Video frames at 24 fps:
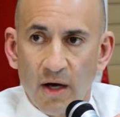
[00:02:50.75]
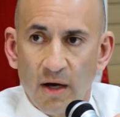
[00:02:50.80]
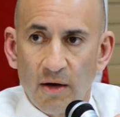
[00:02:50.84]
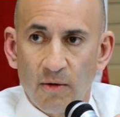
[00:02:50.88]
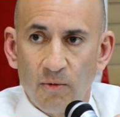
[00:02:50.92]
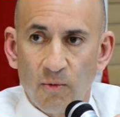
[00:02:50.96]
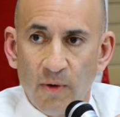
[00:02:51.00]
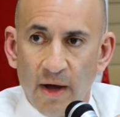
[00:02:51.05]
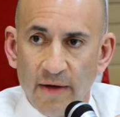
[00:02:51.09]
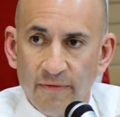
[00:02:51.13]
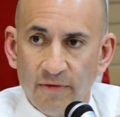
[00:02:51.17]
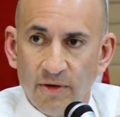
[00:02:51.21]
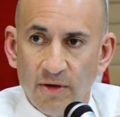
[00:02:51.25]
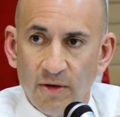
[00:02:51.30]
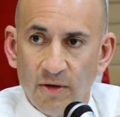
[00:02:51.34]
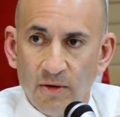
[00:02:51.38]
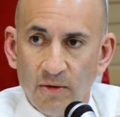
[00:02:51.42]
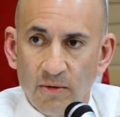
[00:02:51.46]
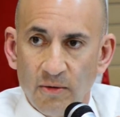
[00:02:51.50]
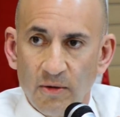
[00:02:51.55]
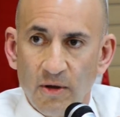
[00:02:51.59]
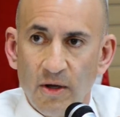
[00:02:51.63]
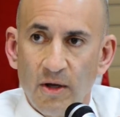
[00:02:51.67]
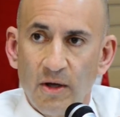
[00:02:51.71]

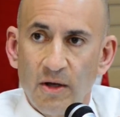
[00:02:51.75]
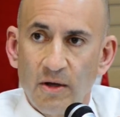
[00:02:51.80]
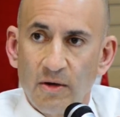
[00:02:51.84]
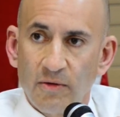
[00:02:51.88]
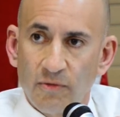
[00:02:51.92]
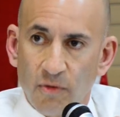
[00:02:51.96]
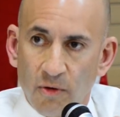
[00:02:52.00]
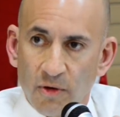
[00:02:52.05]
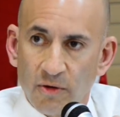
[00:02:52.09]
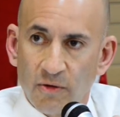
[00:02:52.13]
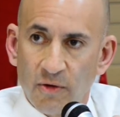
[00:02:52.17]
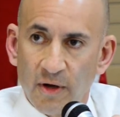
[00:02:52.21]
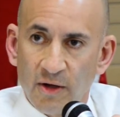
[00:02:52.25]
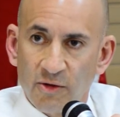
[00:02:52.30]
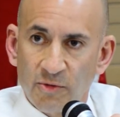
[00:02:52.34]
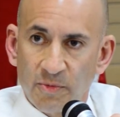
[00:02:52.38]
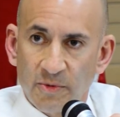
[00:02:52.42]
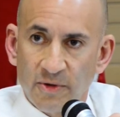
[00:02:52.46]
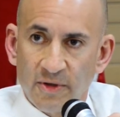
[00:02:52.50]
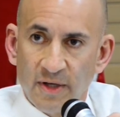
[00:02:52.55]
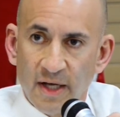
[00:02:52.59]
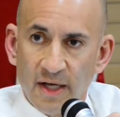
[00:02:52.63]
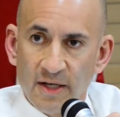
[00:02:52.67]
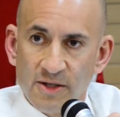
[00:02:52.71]
revenue for
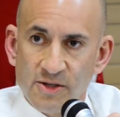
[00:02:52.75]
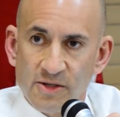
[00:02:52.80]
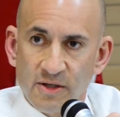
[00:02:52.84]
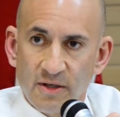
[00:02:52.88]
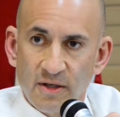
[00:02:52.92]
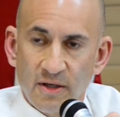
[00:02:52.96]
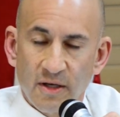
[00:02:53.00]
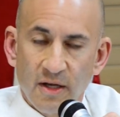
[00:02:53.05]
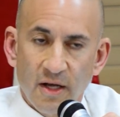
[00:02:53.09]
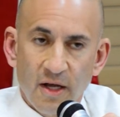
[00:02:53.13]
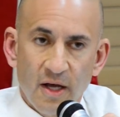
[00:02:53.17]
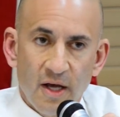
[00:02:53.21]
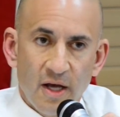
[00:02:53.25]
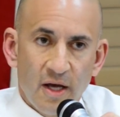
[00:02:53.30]
transportation.